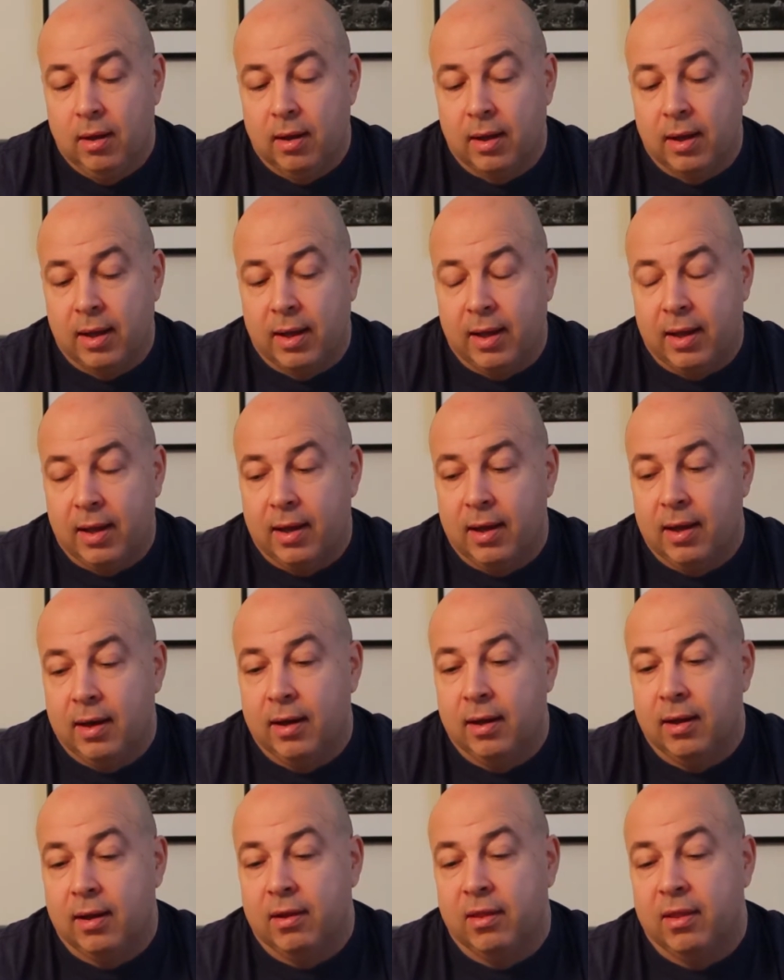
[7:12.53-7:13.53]

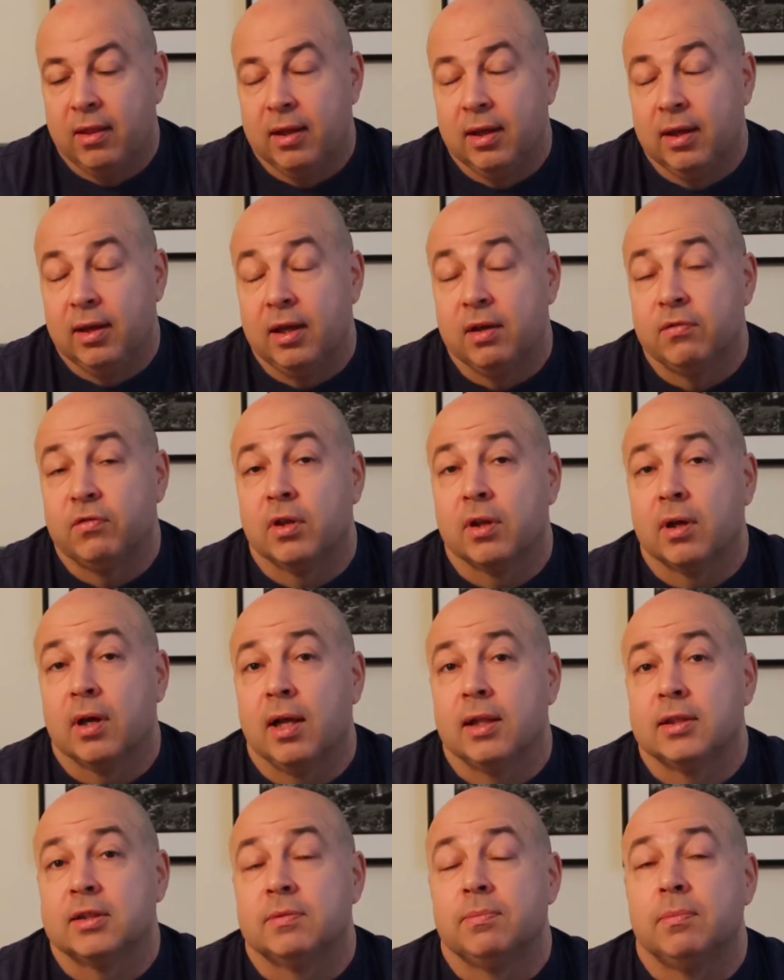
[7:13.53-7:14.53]
and the different
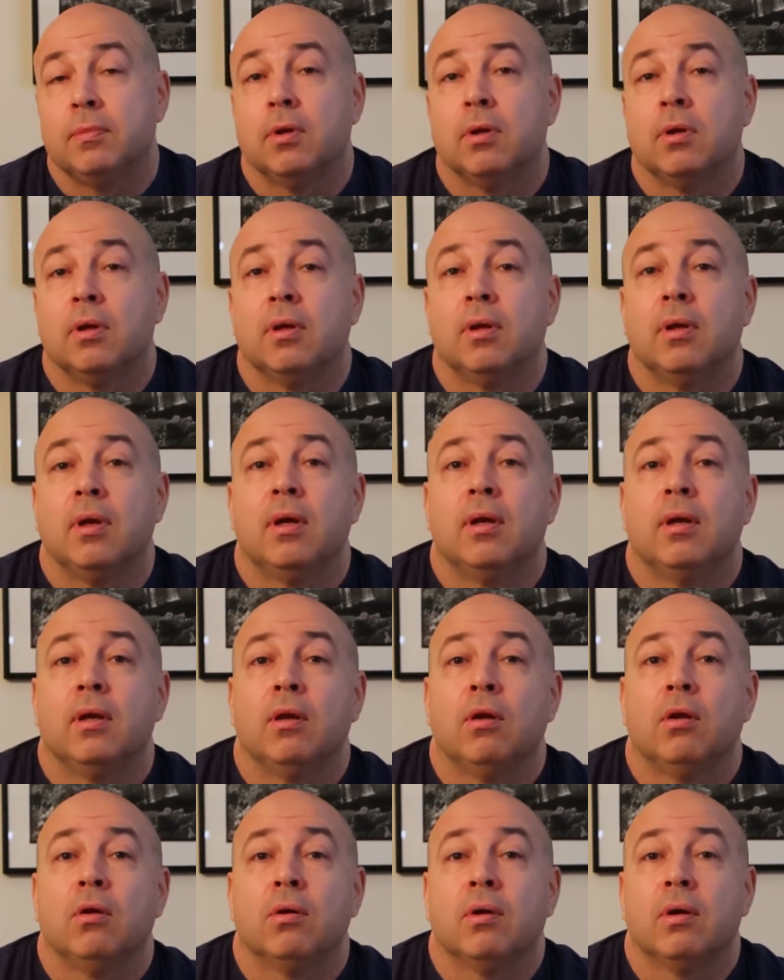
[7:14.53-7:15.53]
cults
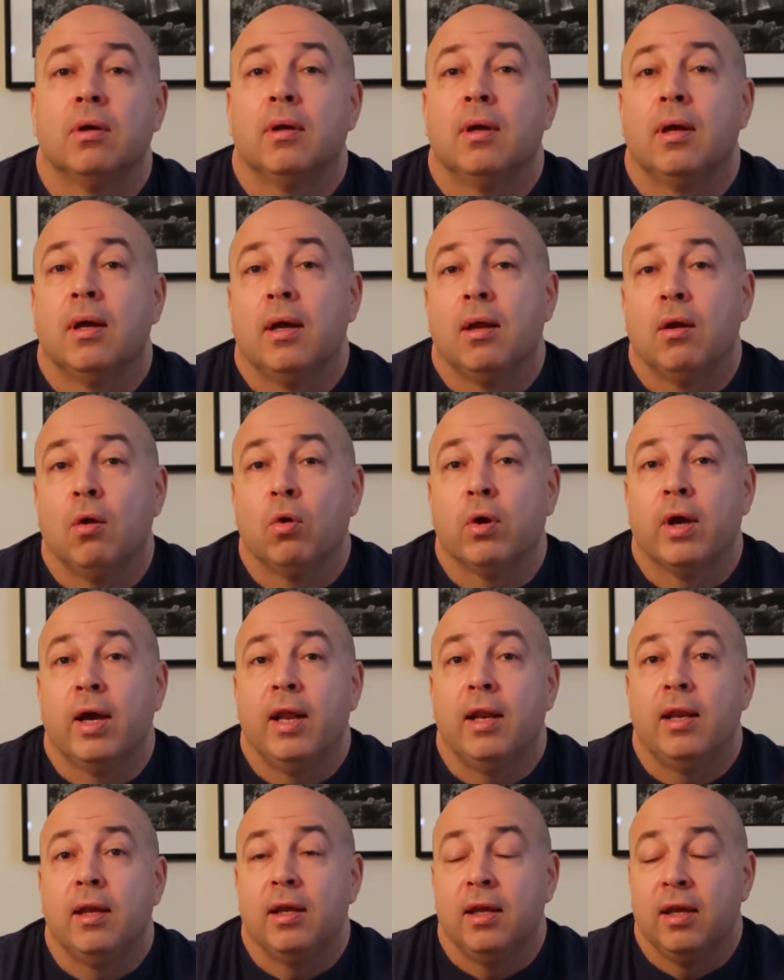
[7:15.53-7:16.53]

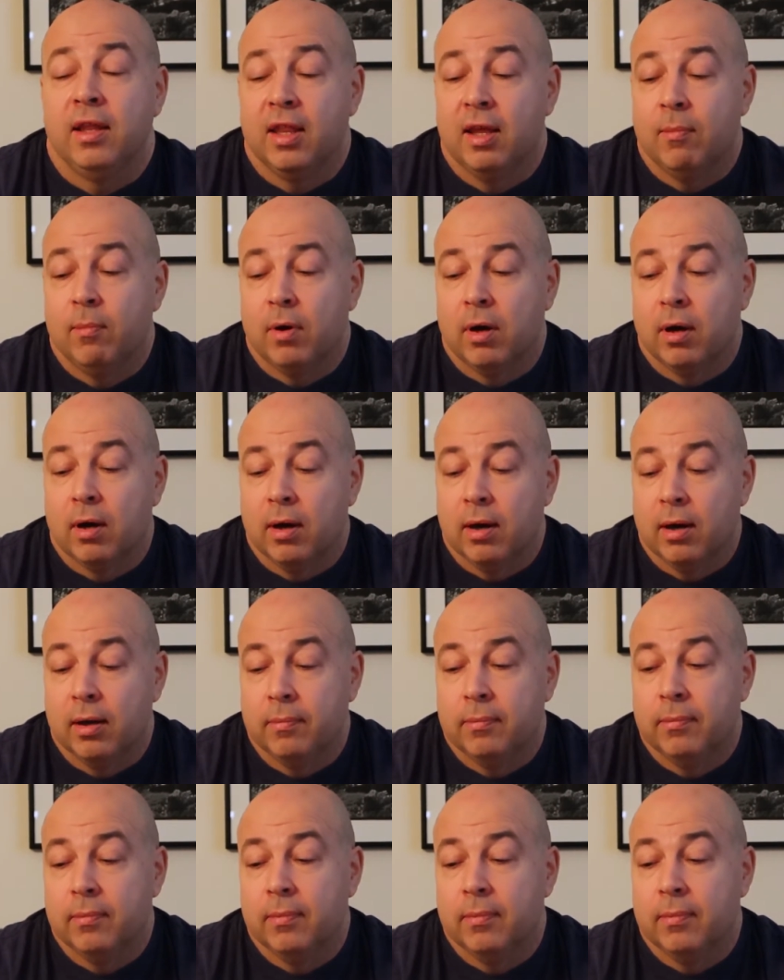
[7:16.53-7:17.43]
located in them are